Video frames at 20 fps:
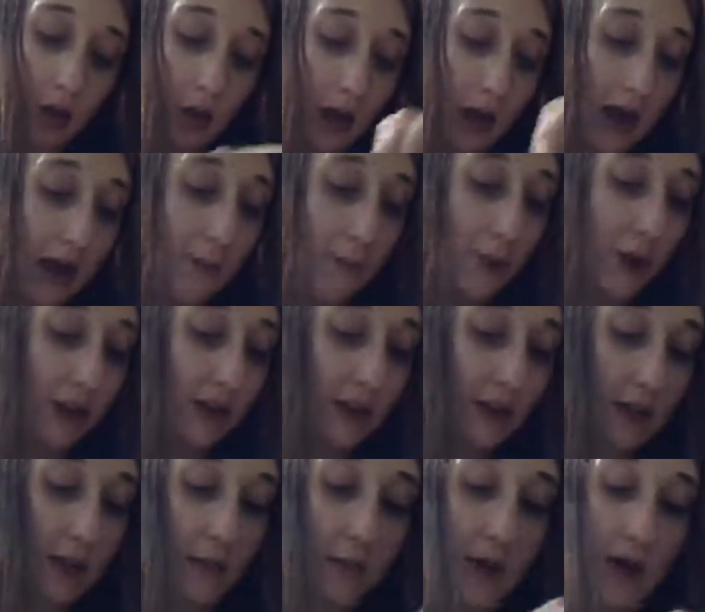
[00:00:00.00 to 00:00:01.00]
I put
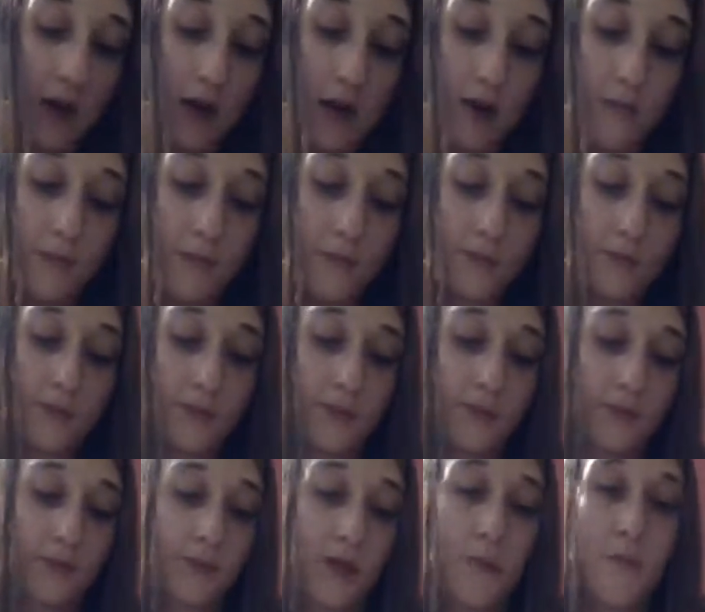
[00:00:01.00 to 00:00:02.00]
some
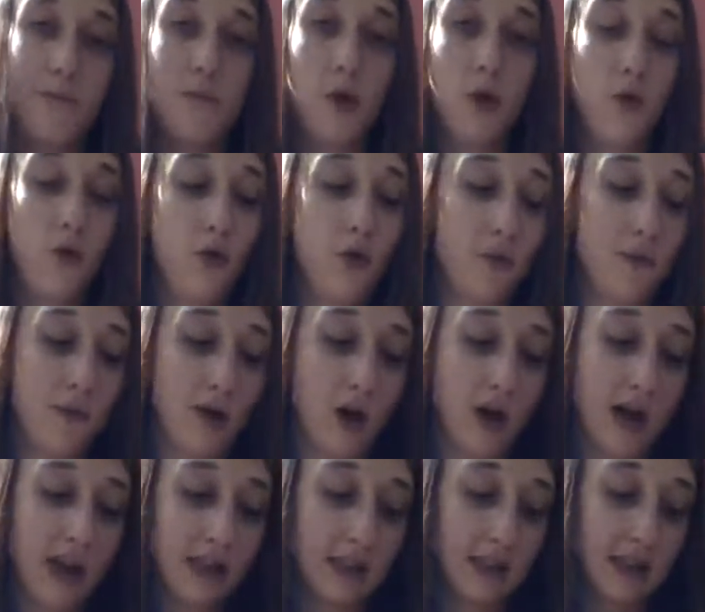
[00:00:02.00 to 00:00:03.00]
mood
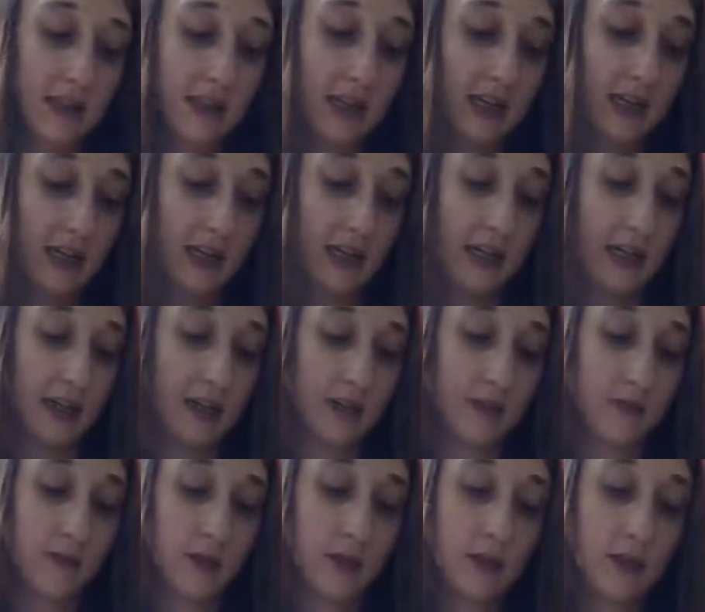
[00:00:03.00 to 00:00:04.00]
moss in here.
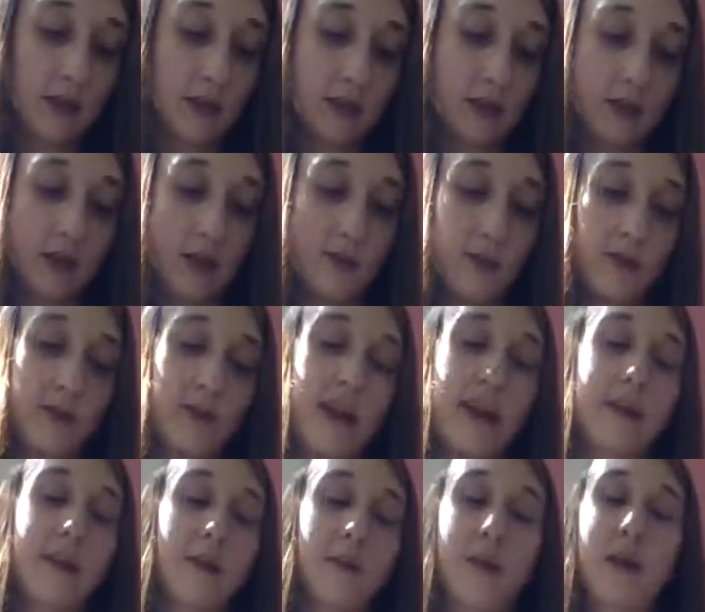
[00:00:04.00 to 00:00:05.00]
It's almost
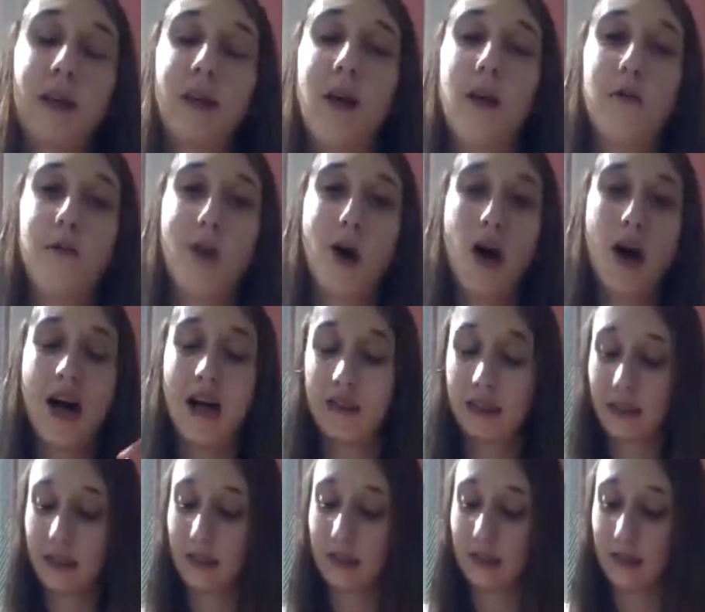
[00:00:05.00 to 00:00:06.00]
like the pillow moss.
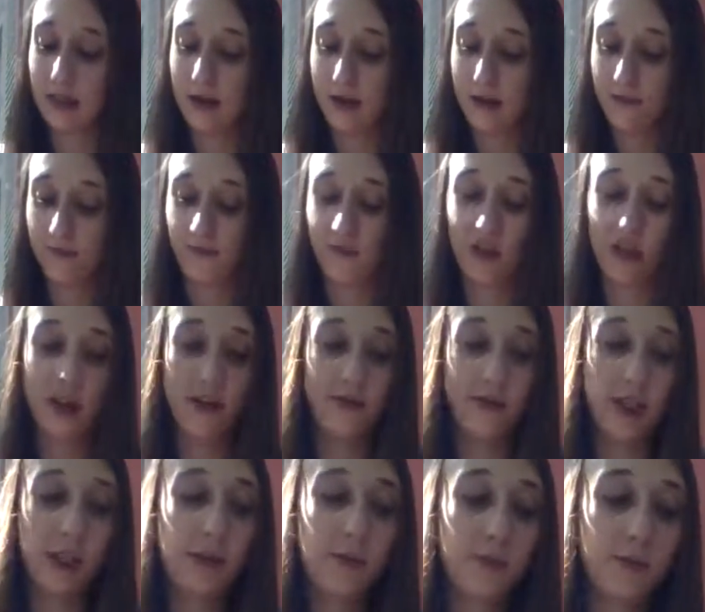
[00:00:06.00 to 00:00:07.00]
It's
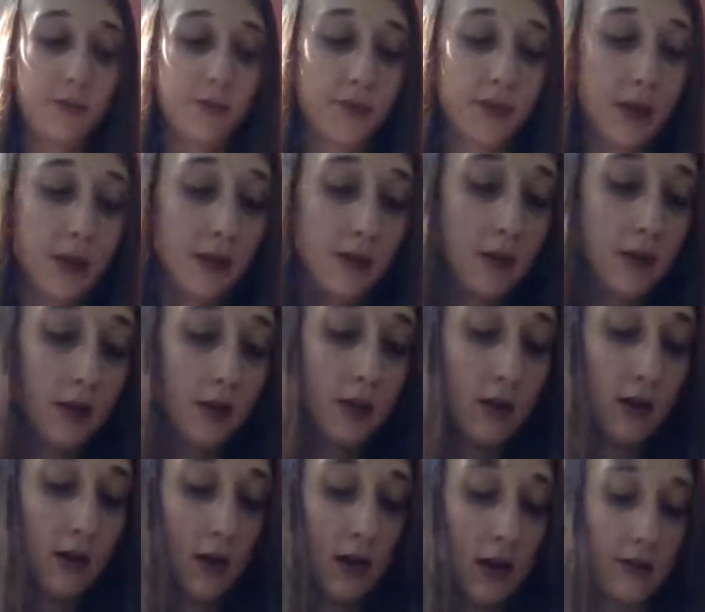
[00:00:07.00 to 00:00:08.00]
fluffy.
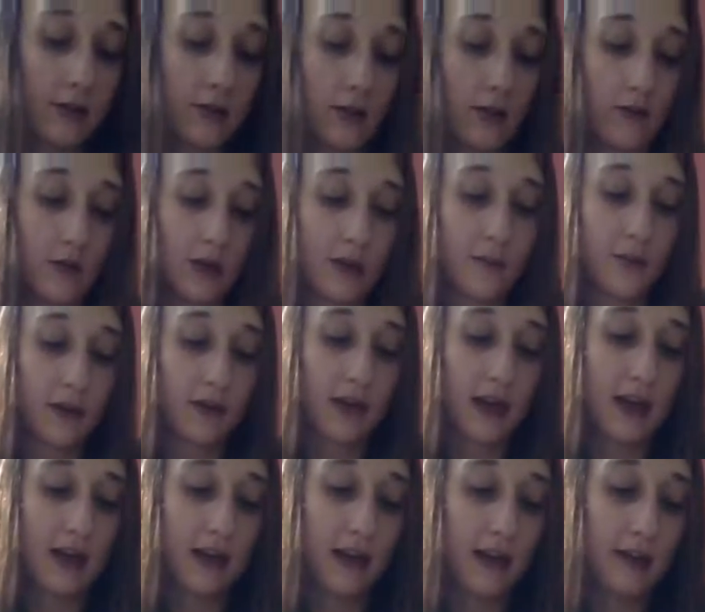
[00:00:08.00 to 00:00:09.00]
And so I've already put
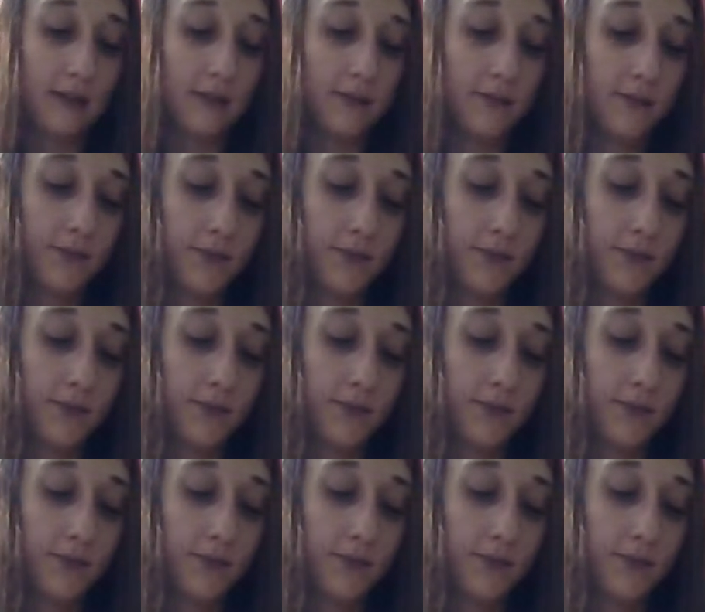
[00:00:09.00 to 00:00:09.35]
that in.